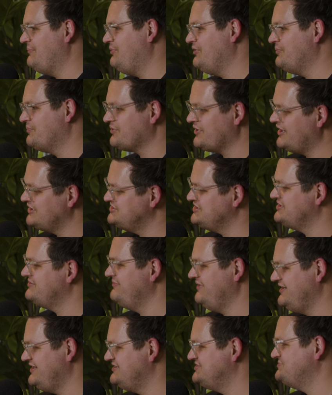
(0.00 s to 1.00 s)
a couple
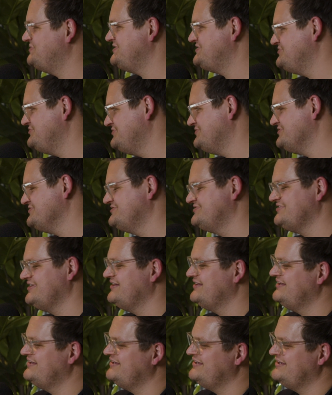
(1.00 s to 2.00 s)
project management
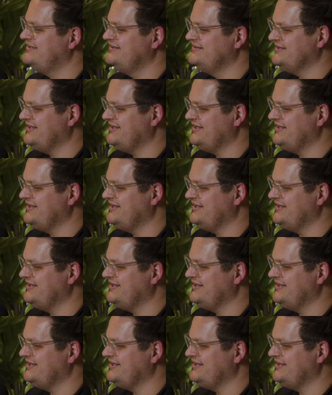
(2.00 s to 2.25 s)
tools